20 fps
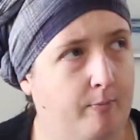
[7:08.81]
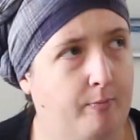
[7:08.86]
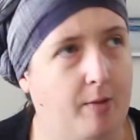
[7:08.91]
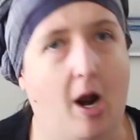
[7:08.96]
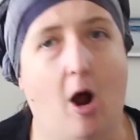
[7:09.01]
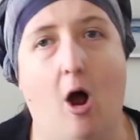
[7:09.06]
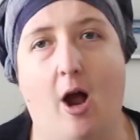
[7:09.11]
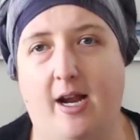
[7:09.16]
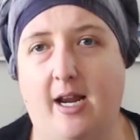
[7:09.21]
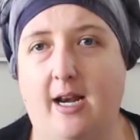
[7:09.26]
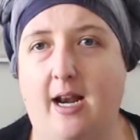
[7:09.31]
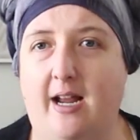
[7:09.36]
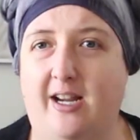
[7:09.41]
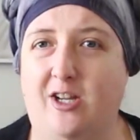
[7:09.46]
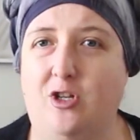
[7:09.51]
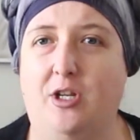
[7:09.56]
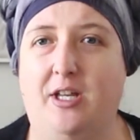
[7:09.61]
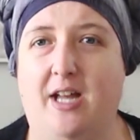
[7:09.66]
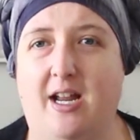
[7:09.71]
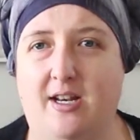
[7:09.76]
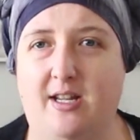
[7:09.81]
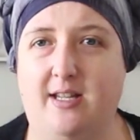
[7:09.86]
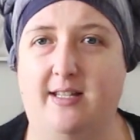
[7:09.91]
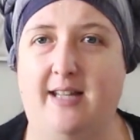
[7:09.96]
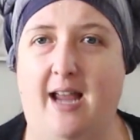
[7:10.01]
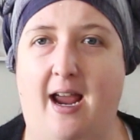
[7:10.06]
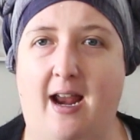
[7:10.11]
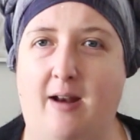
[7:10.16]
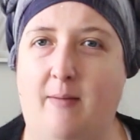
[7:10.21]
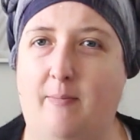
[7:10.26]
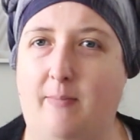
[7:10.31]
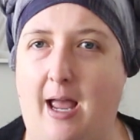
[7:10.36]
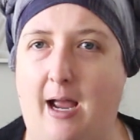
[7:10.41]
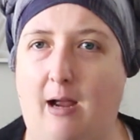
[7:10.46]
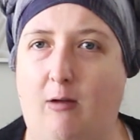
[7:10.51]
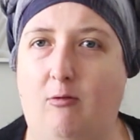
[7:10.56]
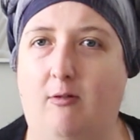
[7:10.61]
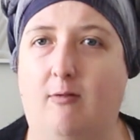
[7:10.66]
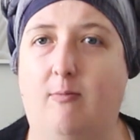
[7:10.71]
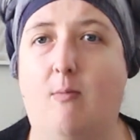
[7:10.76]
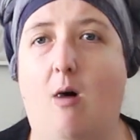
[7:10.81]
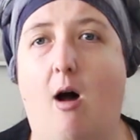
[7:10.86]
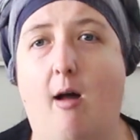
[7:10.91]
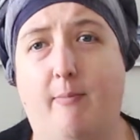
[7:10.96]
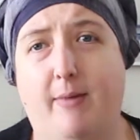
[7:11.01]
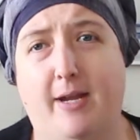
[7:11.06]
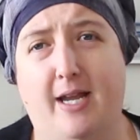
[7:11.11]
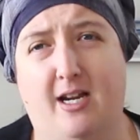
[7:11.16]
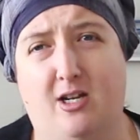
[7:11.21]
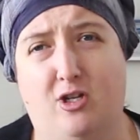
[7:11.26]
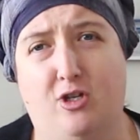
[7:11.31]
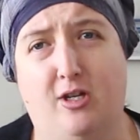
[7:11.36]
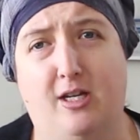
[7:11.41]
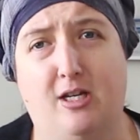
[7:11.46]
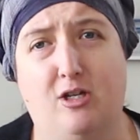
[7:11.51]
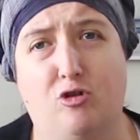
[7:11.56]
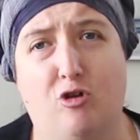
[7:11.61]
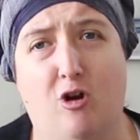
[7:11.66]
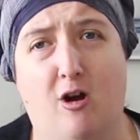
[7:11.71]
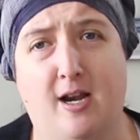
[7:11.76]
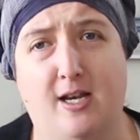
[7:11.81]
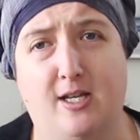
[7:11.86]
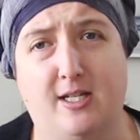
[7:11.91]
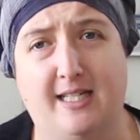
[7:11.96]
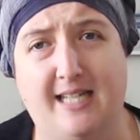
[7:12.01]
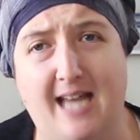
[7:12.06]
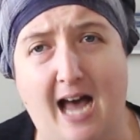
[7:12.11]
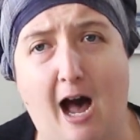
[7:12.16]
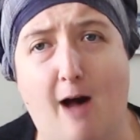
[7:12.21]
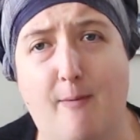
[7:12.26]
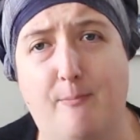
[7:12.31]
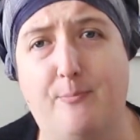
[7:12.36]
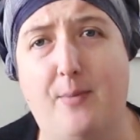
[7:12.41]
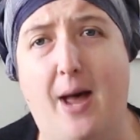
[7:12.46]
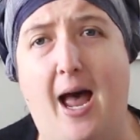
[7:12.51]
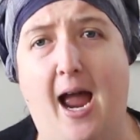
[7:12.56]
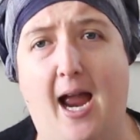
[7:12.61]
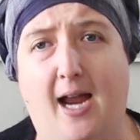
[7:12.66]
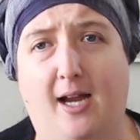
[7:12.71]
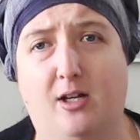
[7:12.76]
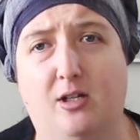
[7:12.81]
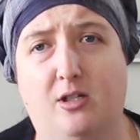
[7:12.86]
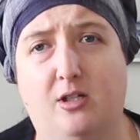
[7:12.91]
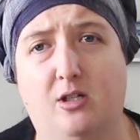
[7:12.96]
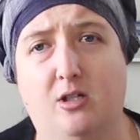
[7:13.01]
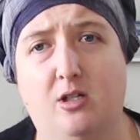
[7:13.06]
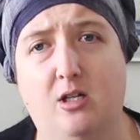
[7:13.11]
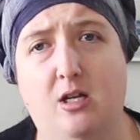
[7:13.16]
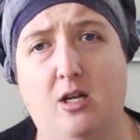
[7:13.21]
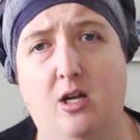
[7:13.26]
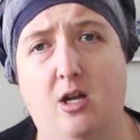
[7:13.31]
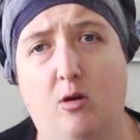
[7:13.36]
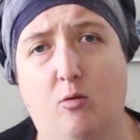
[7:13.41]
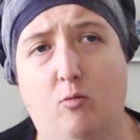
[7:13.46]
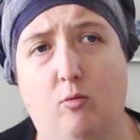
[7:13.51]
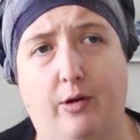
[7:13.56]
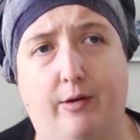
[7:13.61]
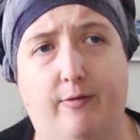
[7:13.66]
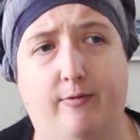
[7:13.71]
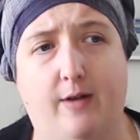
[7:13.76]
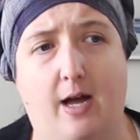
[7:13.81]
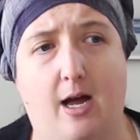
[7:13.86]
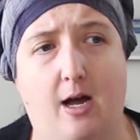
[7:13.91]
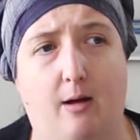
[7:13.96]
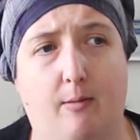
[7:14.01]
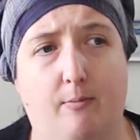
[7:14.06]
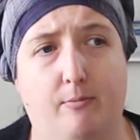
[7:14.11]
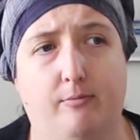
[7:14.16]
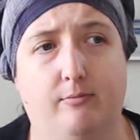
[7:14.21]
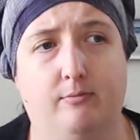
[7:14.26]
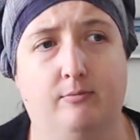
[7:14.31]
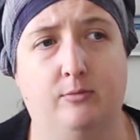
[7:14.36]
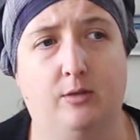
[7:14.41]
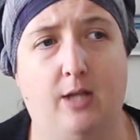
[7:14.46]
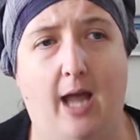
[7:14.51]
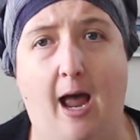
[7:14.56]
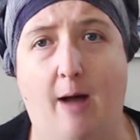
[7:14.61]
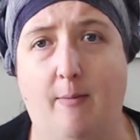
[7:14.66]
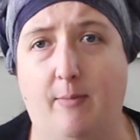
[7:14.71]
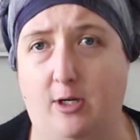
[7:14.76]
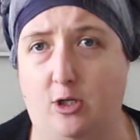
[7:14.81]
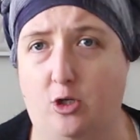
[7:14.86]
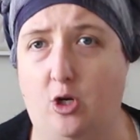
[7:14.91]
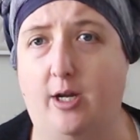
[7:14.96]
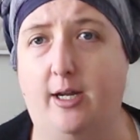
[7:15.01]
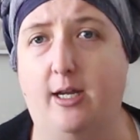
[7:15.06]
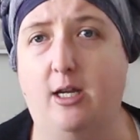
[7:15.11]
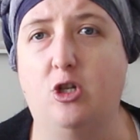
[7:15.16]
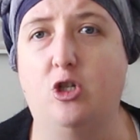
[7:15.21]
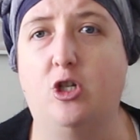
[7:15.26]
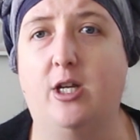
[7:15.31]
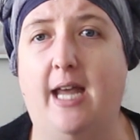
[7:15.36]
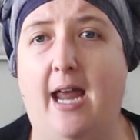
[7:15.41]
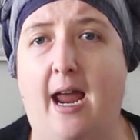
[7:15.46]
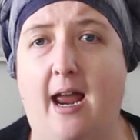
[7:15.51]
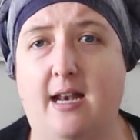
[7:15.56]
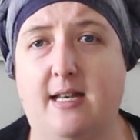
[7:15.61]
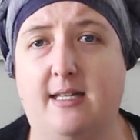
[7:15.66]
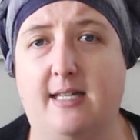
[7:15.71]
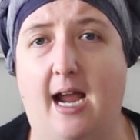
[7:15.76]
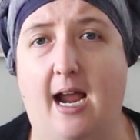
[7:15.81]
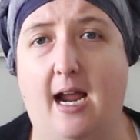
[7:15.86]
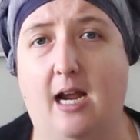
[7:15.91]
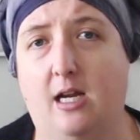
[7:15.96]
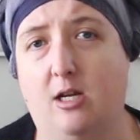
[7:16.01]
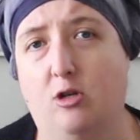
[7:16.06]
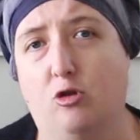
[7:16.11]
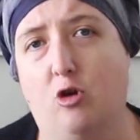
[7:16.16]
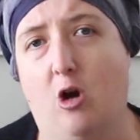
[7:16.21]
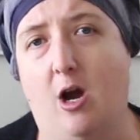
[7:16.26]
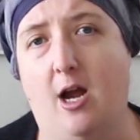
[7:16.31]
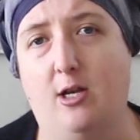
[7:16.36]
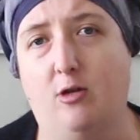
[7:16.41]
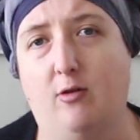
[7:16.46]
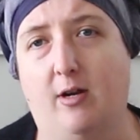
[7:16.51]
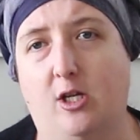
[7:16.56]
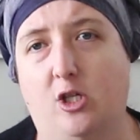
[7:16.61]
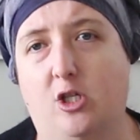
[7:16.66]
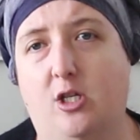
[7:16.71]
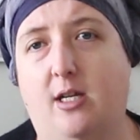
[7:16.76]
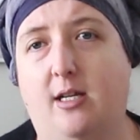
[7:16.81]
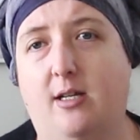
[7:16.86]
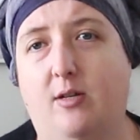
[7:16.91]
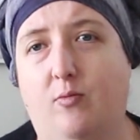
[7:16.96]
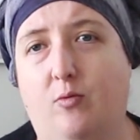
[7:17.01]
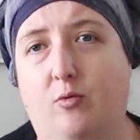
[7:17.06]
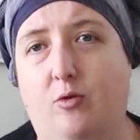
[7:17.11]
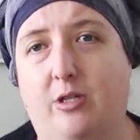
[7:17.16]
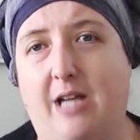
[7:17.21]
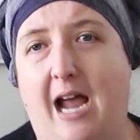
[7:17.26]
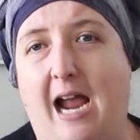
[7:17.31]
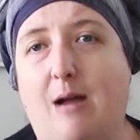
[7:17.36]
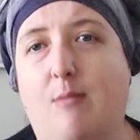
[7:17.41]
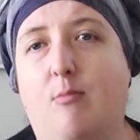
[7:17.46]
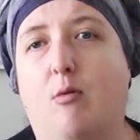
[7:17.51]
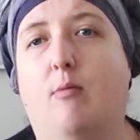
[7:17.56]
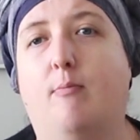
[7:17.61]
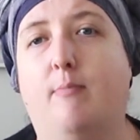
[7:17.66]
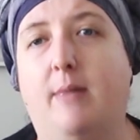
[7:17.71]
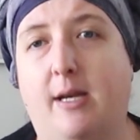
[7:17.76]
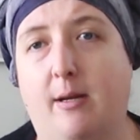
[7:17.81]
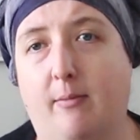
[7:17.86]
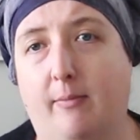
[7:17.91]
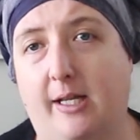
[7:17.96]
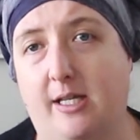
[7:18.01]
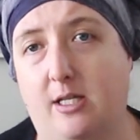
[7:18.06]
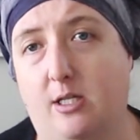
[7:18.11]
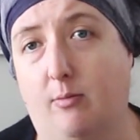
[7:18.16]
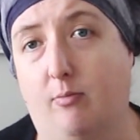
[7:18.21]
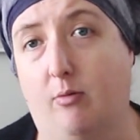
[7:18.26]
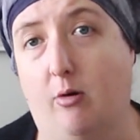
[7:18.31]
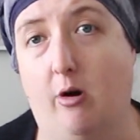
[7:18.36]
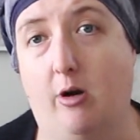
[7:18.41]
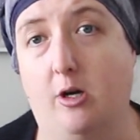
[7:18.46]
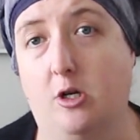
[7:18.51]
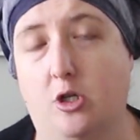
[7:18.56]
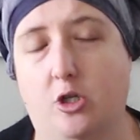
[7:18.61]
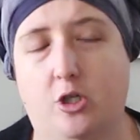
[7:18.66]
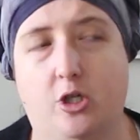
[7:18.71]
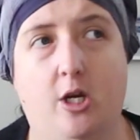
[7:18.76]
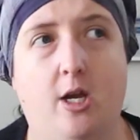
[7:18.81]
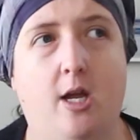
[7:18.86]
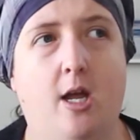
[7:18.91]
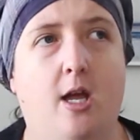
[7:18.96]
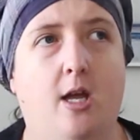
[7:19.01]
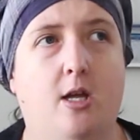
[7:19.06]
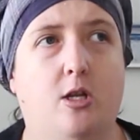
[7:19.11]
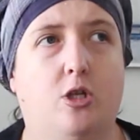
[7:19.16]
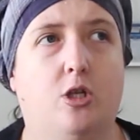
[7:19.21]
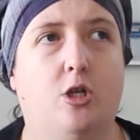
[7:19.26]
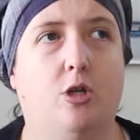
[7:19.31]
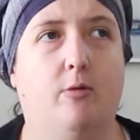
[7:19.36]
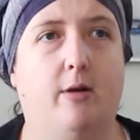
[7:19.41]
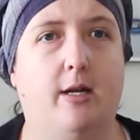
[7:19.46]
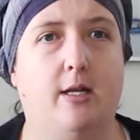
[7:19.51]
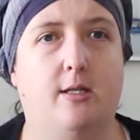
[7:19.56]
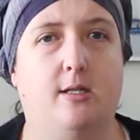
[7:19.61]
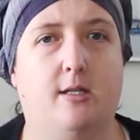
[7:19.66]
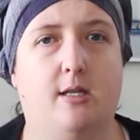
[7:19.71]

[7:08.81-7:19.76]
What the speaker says: But I can actually understand that Black Wolf might be actually trying to cut back with how much luggage you can take, and trying to actually take a more minimalist approach to it.